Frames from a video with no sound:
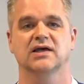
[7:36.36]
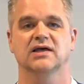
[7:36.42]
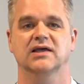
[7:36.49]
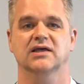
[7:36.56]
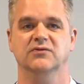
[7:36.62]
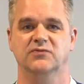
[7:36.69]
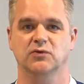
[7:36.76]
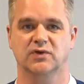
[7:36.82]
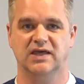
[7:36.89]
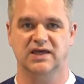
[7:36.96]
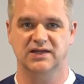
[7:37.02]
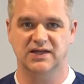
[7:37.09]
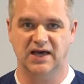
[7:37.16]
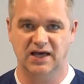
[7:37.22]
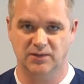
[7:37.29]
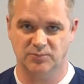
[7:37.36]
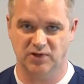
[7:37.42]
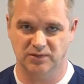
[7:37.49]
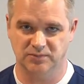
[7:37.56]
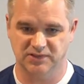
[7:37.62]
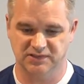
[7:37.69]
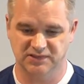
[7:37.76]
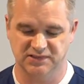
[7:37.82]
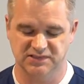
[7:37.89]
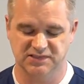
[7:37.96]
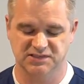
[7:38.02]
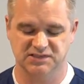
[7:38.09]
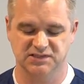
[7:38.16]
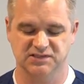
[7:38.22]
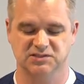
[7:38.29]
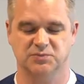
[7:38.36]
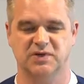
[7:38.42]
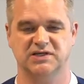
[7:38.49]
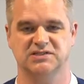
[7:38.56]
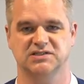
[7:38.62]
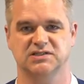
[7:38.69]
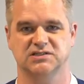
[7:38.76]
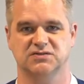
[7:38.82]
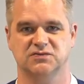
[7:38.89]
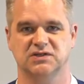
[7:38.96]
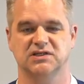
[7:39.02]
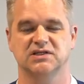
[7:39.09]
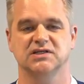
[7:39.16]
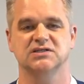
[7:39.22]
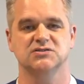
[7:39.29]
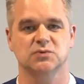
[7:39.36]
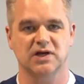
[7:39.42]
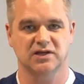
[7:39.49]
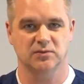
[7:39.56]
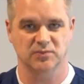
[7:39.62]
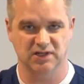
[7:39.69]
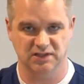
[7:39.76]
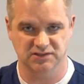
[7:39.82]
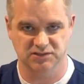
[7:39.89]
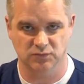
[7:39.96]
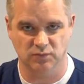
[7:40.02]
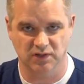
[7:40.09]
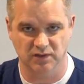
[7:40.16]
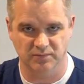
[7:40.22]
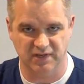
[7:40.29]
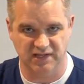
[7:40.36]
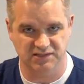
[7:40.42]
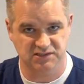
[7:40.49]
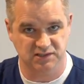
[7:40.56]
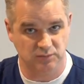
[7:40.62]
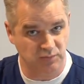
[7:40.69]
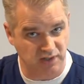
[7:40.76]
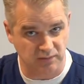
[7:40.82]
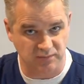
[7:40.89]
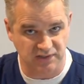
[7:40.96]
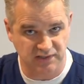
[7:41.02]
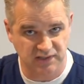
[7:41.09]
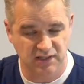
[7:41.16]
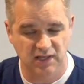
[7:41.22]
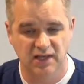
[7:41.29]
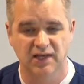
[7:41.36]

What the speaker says: if you cannot publicly distance by 6 feet, it is recommended to wear a mask in public.